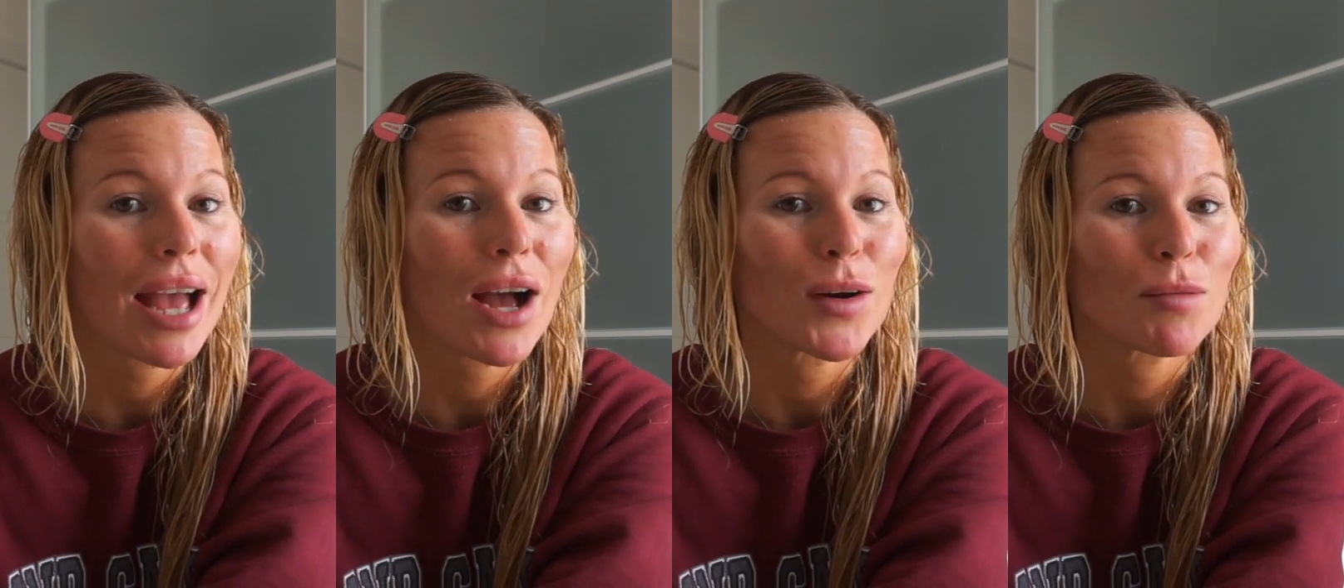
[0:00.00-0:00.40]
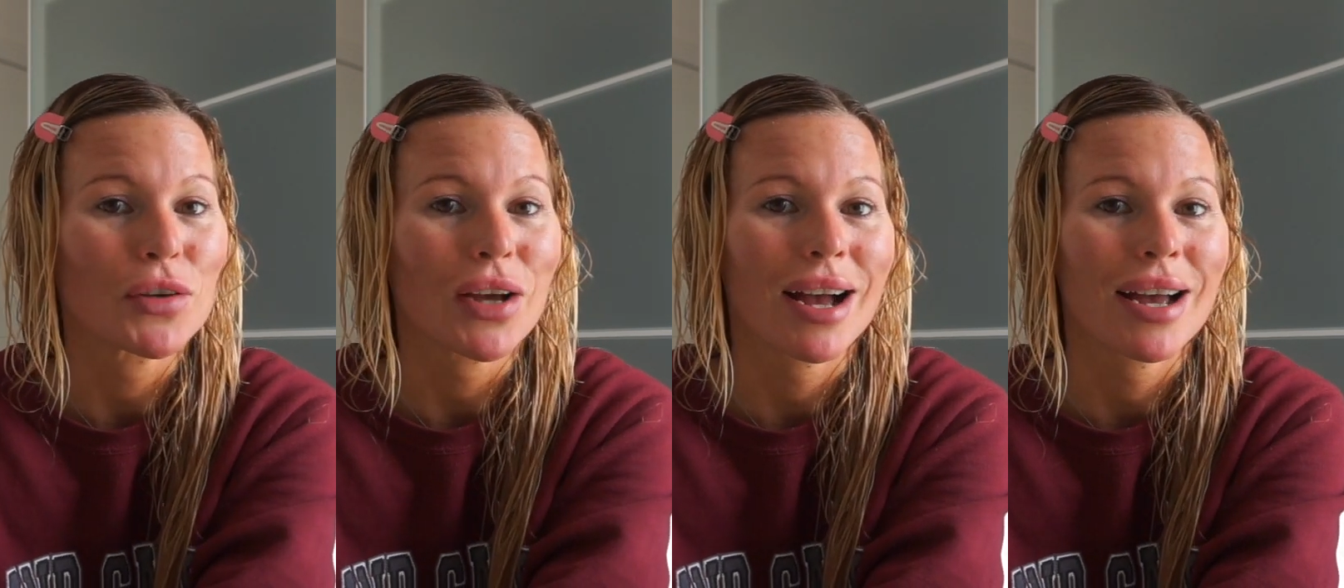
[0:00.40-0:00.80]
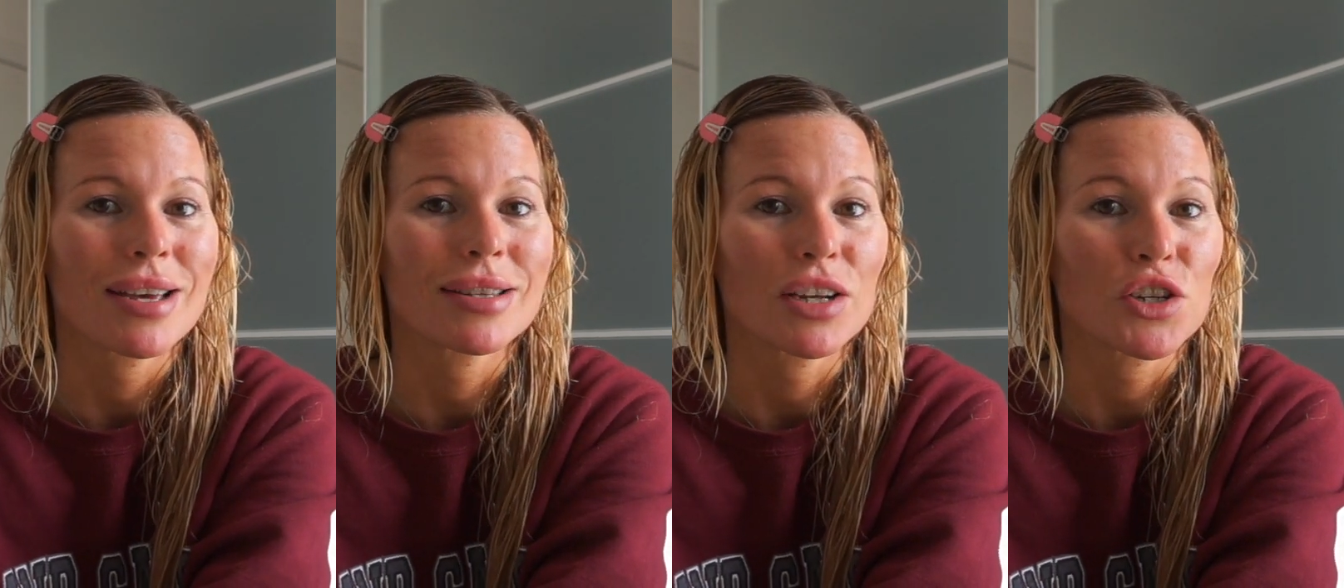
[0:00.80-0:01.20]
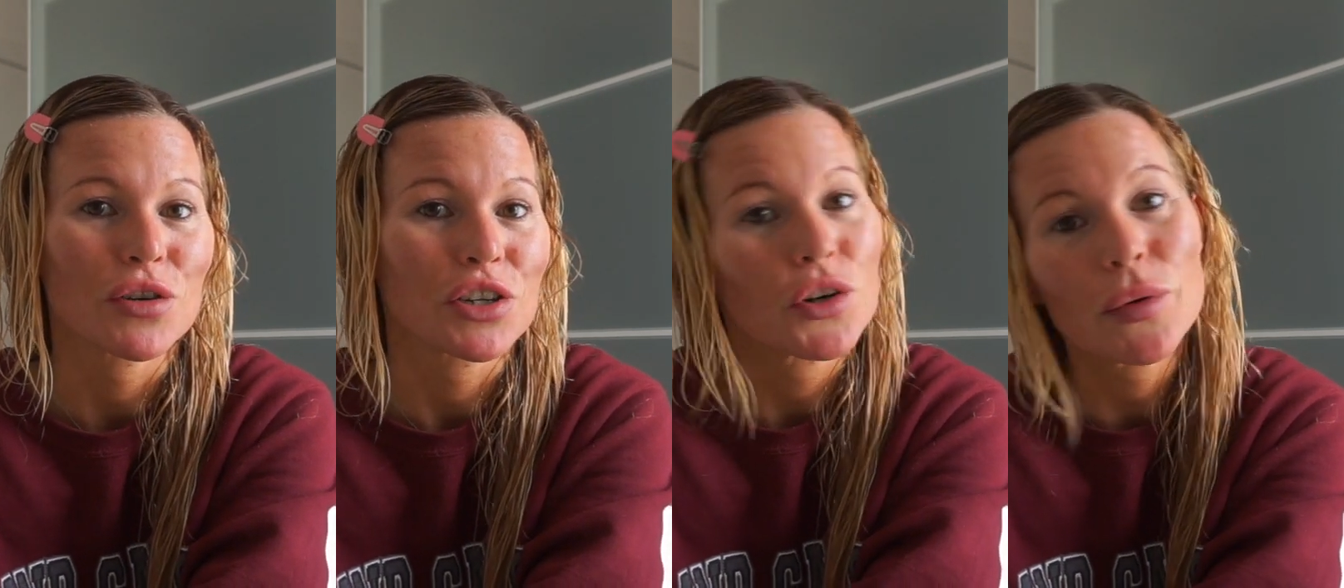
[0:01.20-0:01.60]
I hope you guys
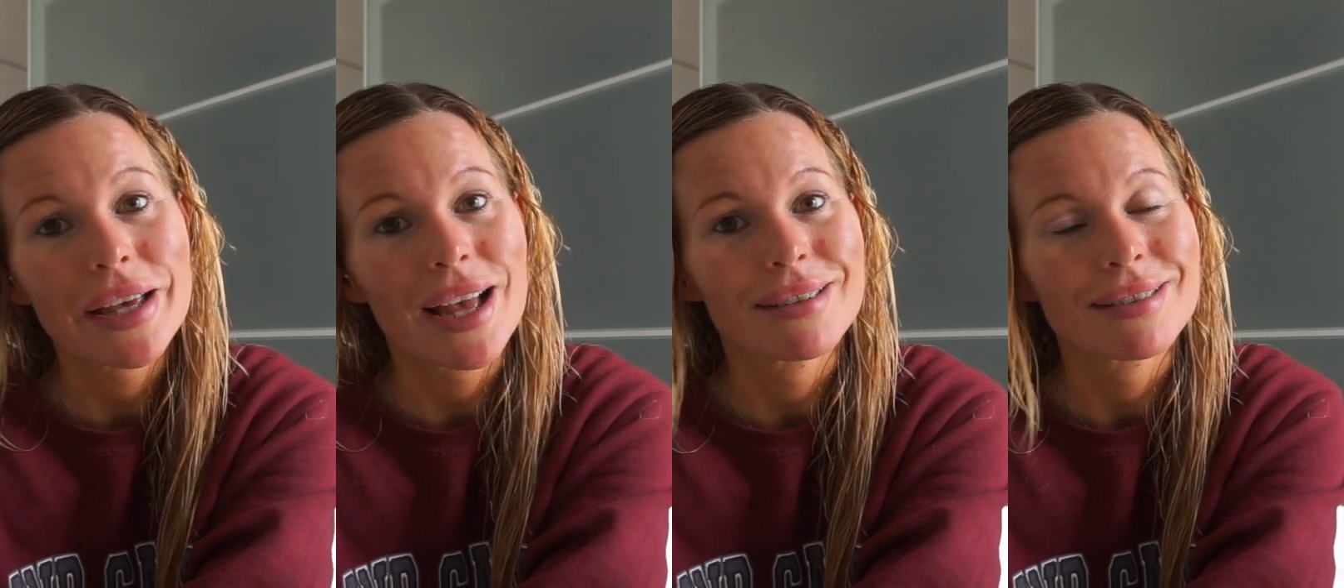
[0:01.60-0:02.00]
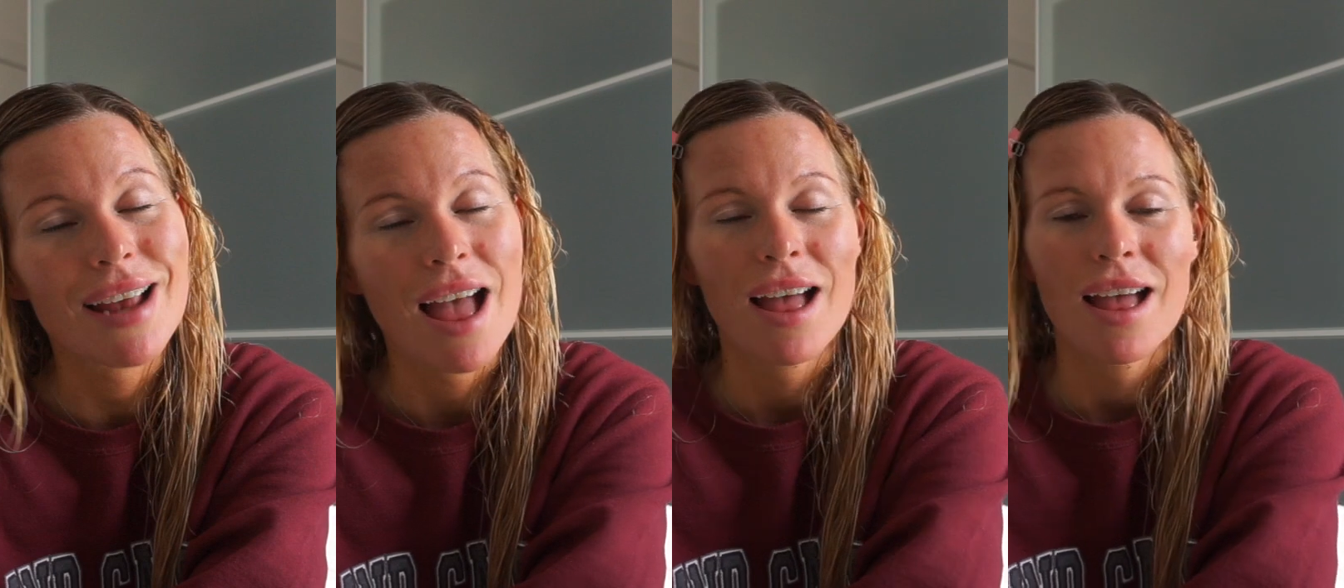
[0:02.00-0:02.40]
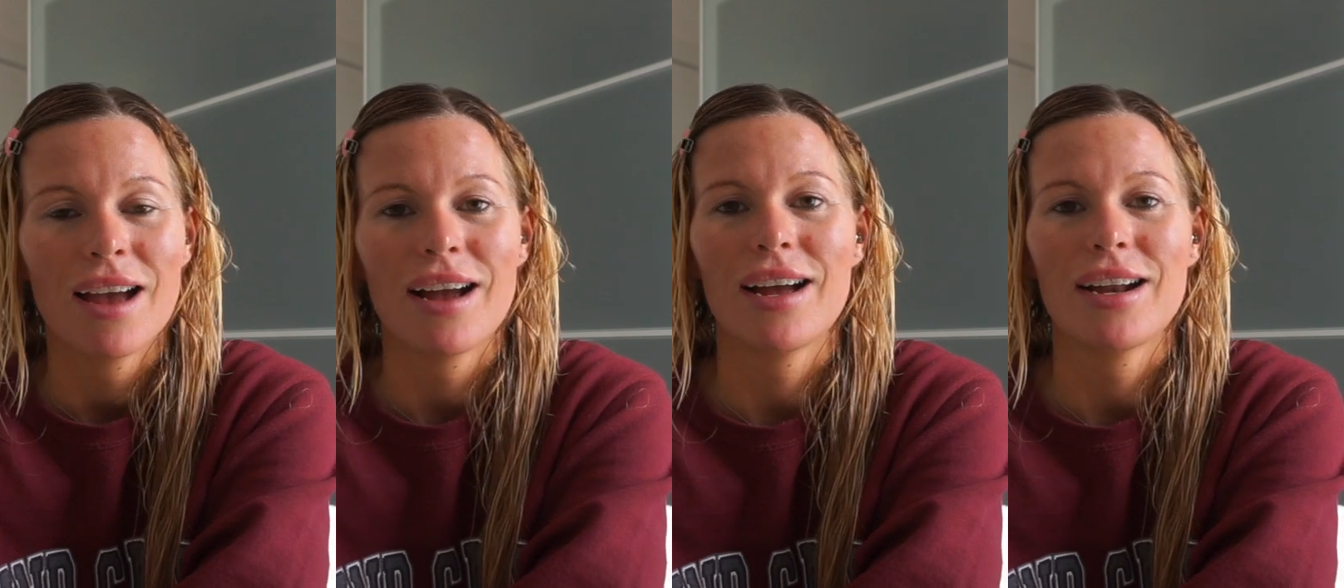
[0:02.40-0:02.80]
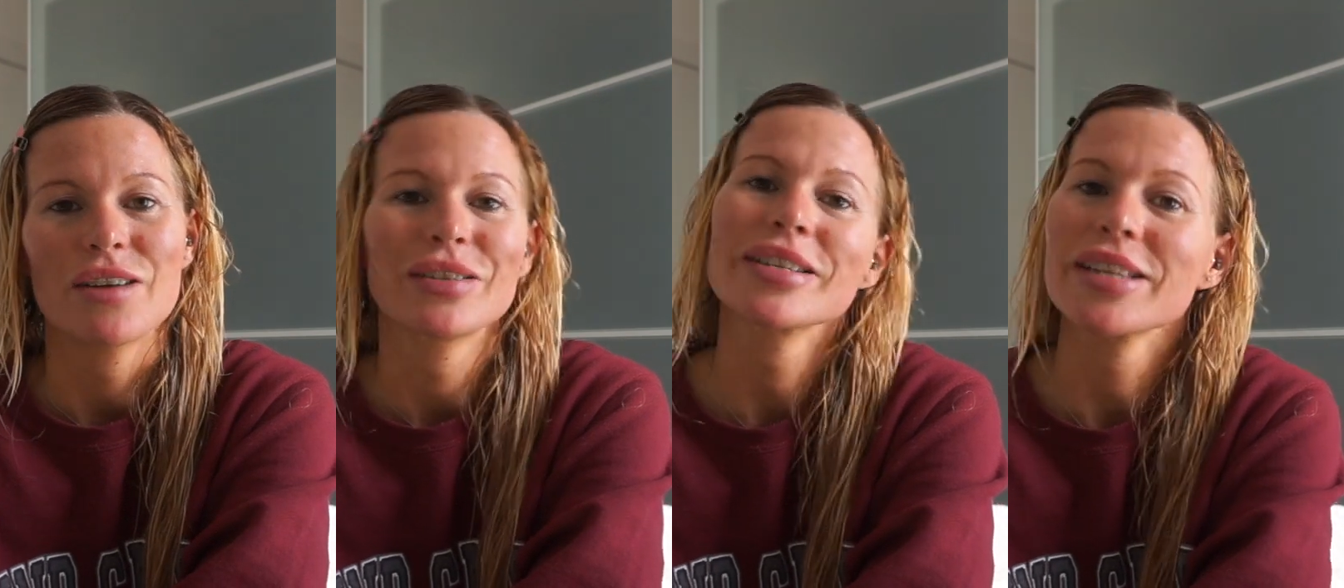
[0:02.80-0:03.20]
enjoyed your weekend and
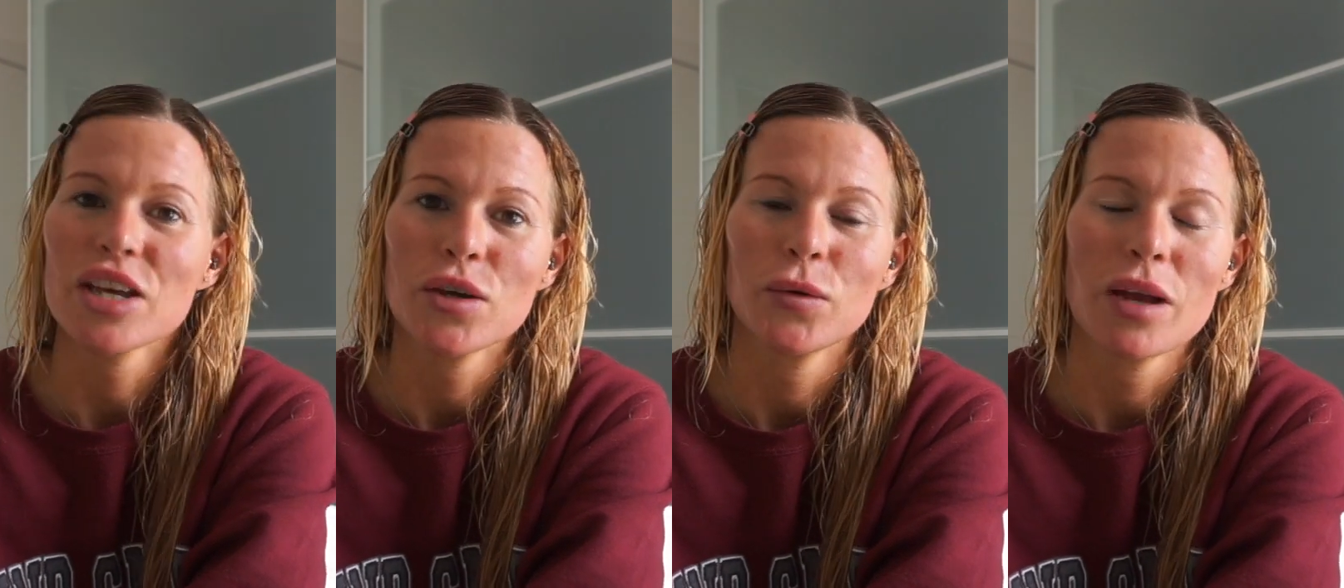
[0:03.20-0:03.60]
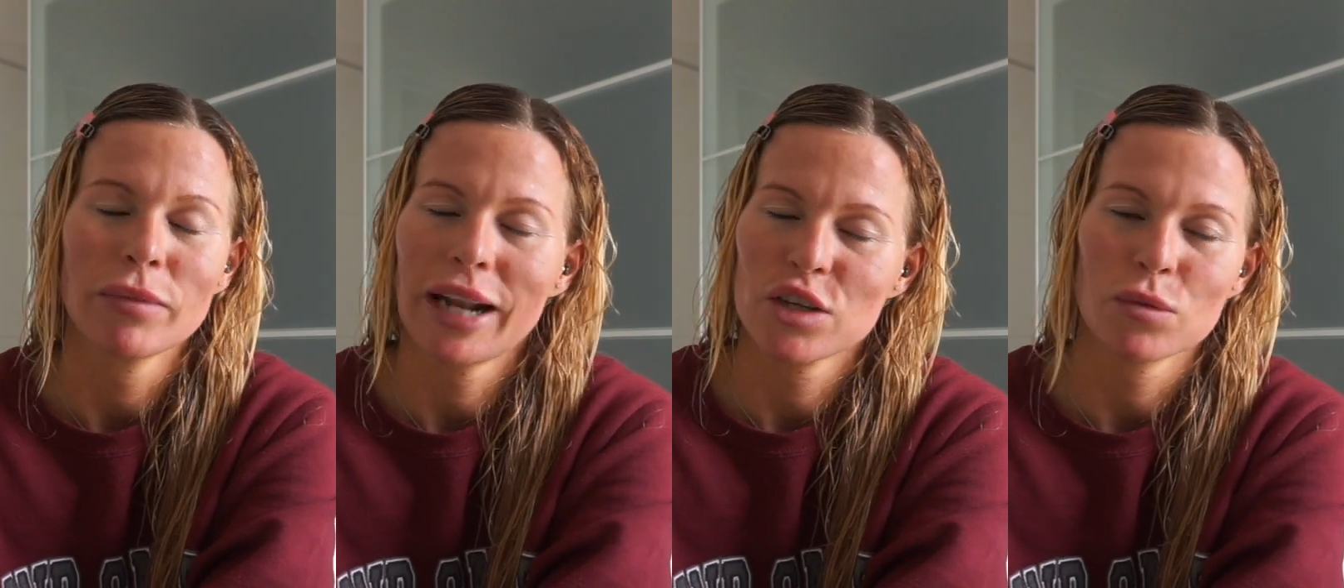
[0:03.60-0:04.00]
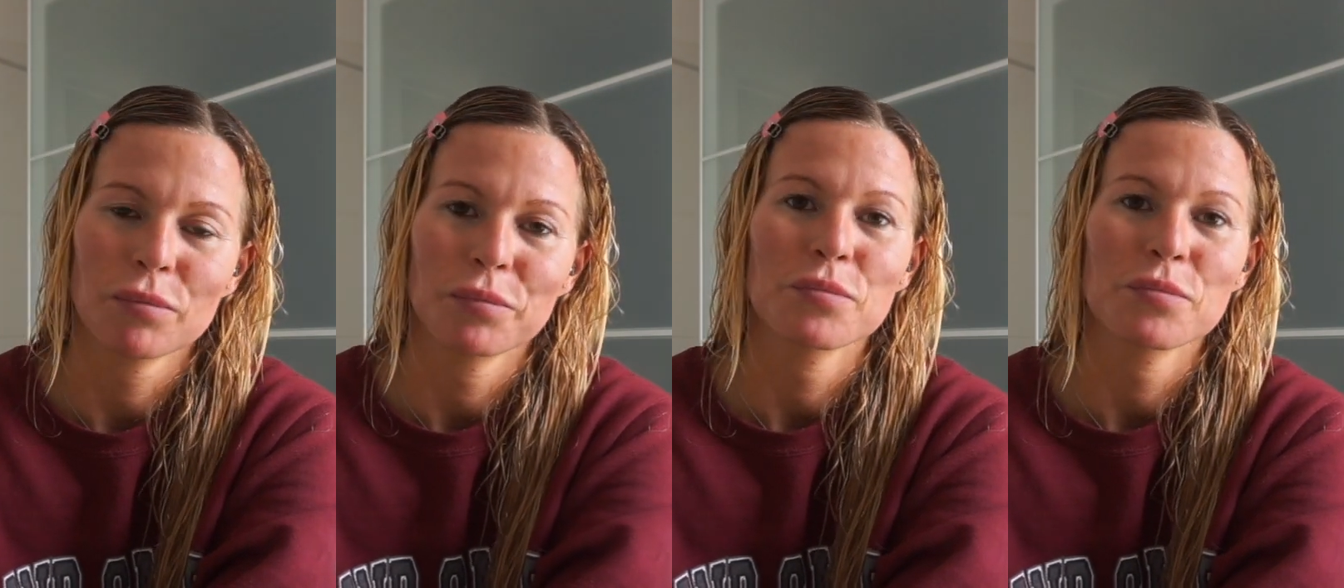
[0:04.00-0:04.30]
I will see you in the next one.